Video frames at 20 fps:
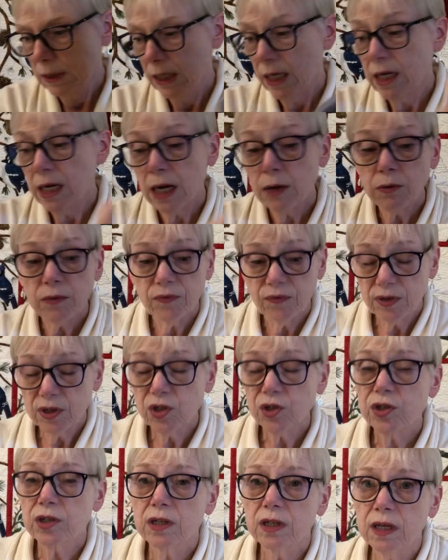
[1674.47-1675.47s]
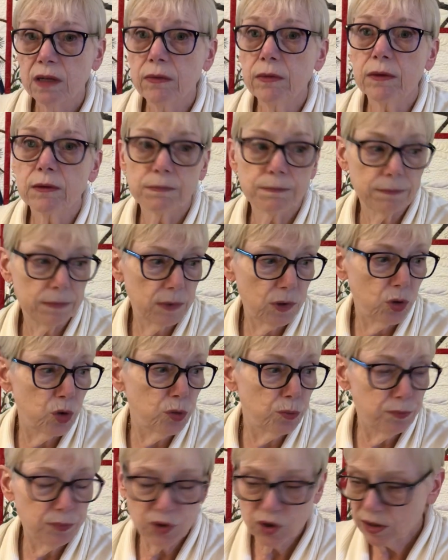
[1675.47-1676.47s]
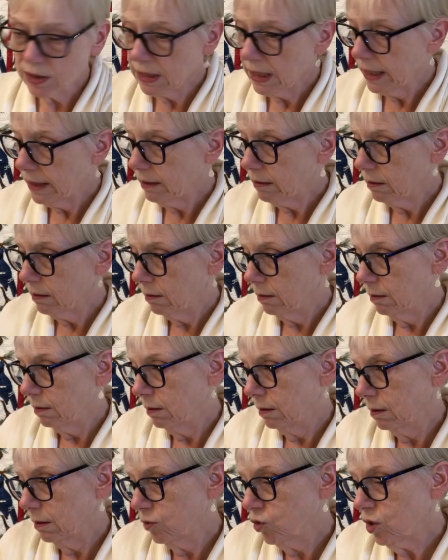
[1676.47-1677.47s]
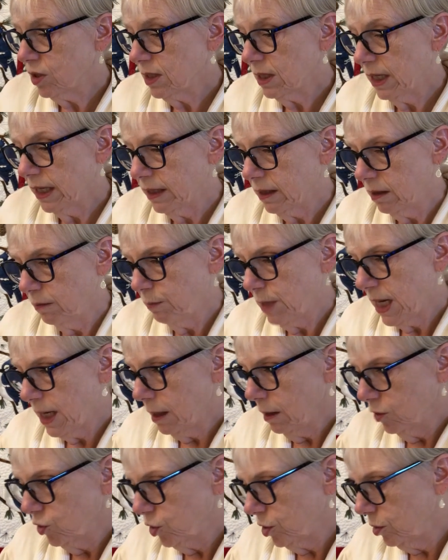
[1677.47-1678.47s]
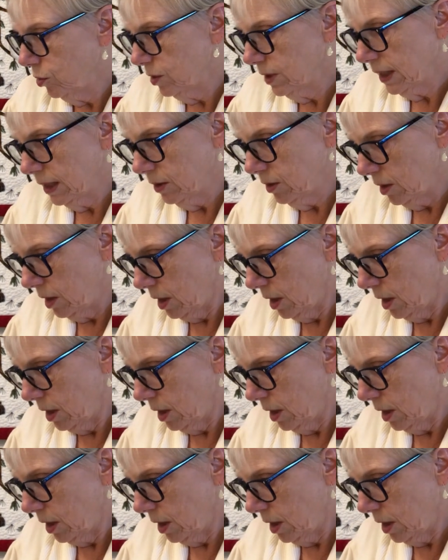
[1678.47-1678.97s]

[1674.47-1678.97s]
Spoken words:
And I would finish it in the hoop, just like the model shows. I